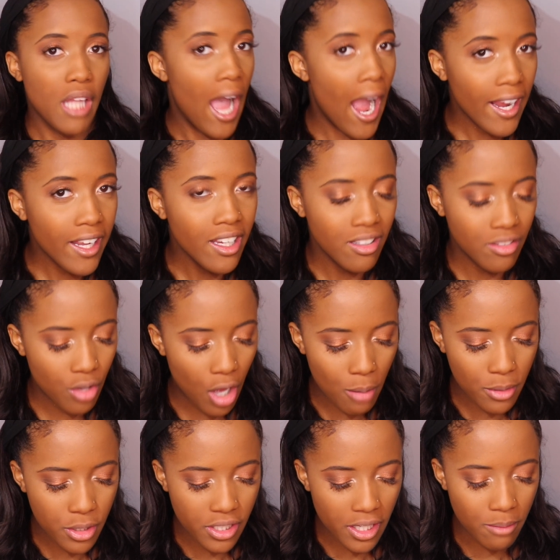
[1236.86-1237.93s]
black,
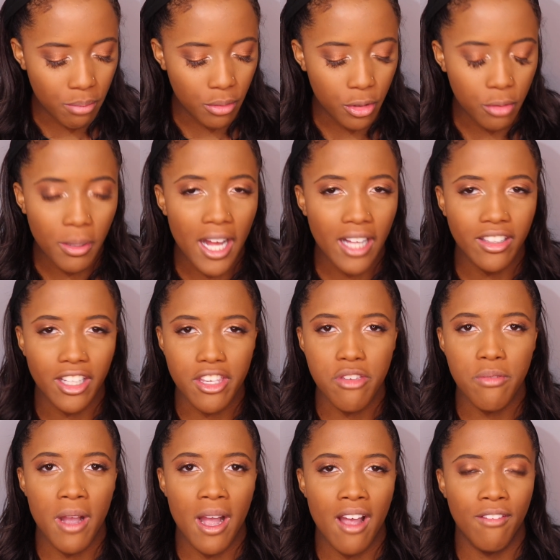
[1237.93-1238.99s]
almost like blue black, like
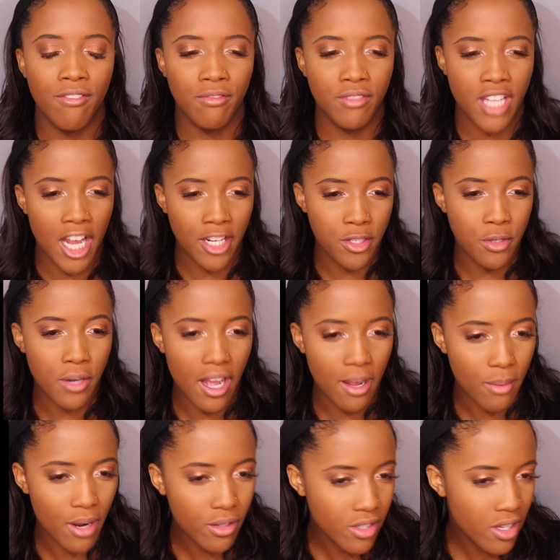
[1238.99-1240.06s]
you have tattooed
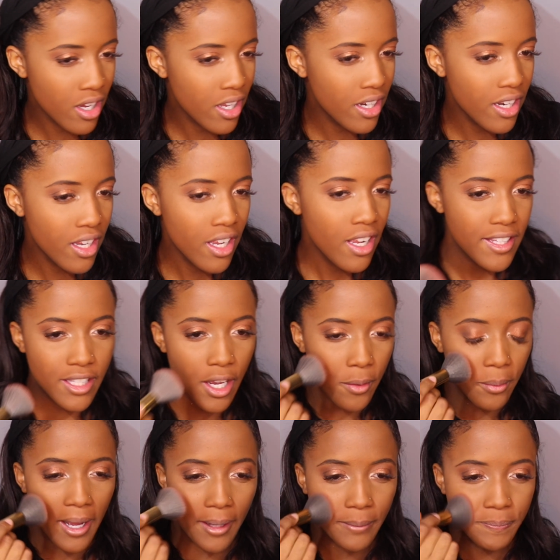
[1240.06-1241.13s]
eyebrows on.
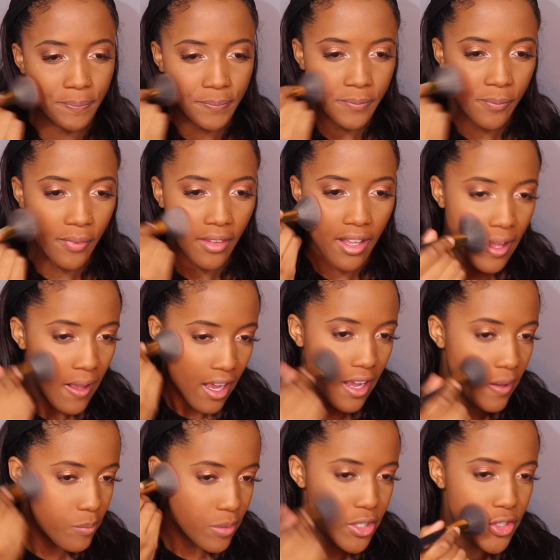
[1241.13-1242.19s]
I
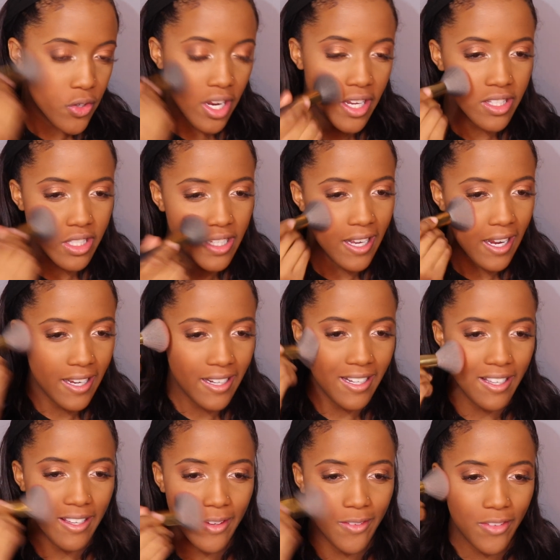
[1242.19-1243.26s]
have been trying to kind
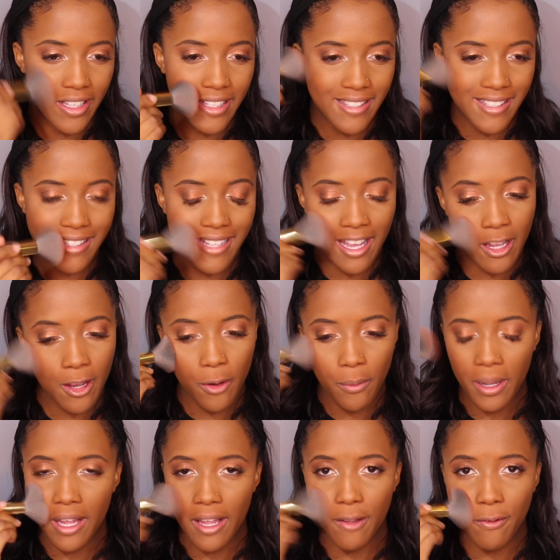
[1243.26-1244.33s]
of stay
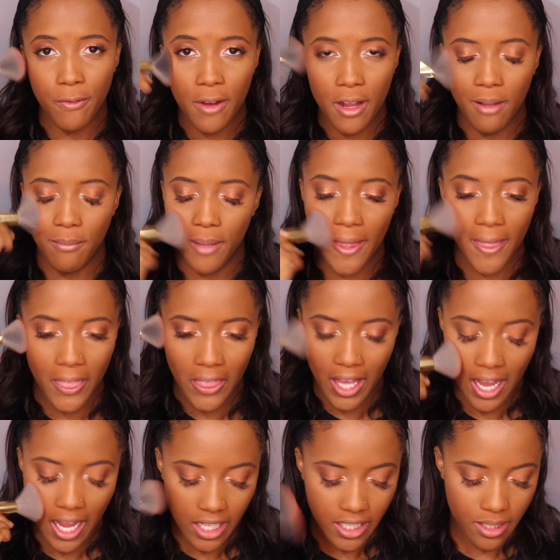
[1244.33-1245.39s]
away from
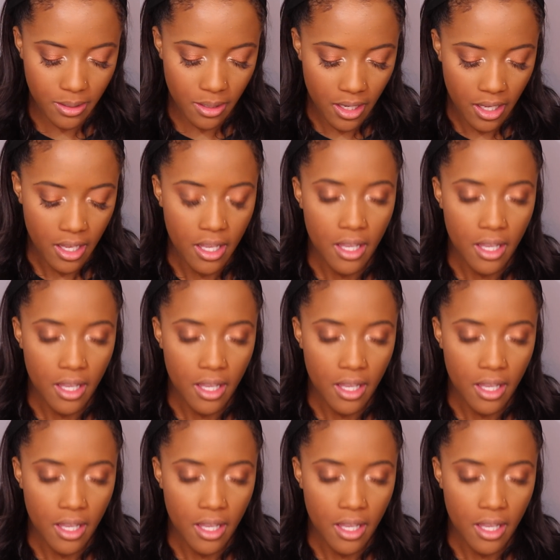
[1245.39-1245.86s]
that